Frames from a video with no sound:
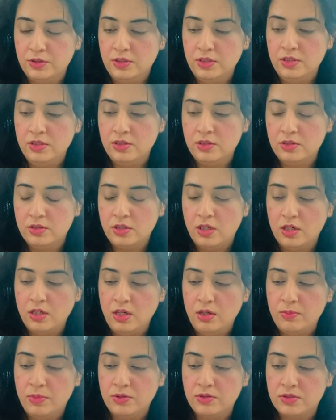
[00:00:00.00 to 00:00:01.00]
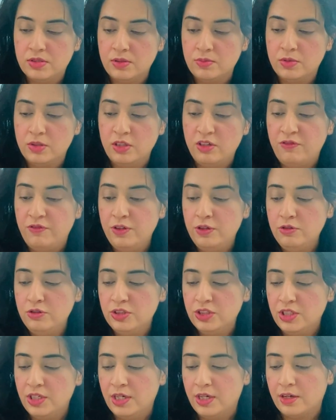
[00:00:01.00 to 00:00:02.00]
So this is talking about some
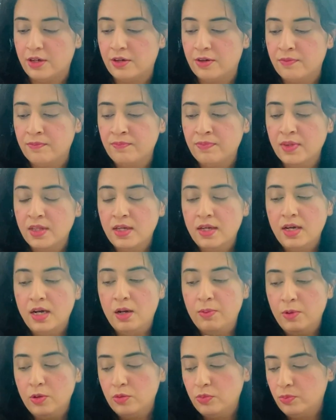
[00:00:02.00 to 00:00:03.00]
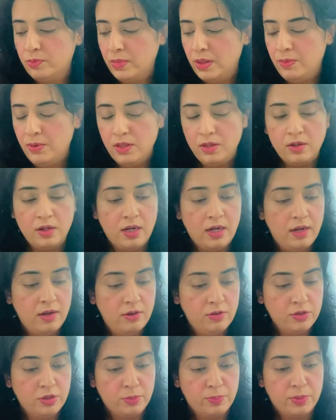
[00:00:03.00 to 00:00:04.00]
confusion here about maybe
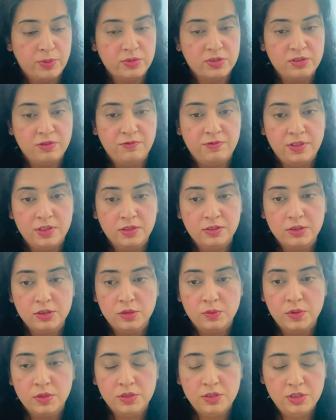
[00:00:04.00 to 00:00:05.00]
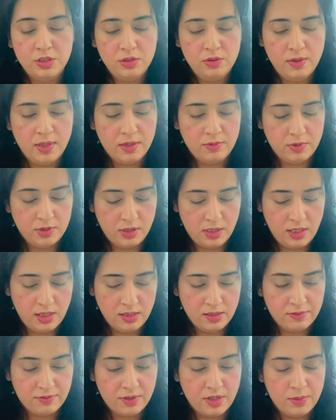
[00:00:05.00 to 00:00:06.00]
how your person feels towards you. And with the
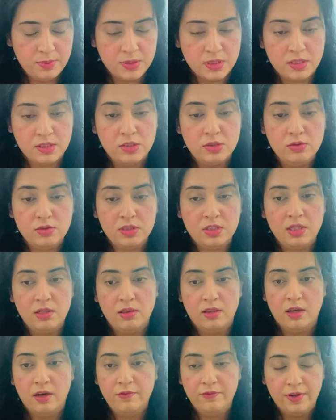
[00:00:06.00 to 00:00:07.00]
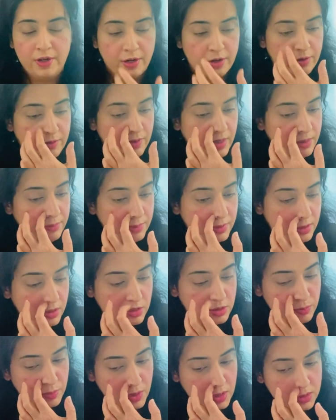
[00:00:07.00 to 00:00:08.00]
King of Cups, I do see love here, right? But
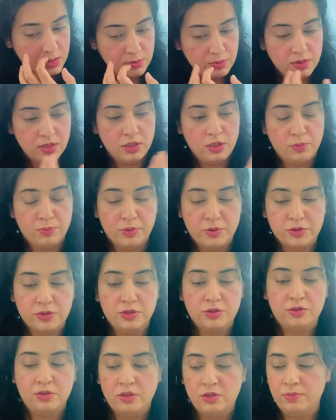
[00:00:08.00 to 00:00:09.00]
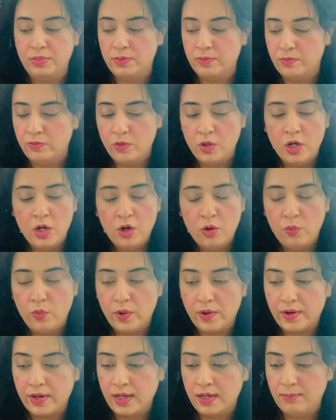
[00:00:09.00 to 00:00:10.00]
it's possible that your person could have been
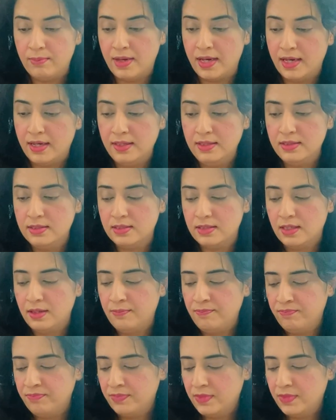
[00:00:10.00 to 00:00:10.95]
wearing a mask.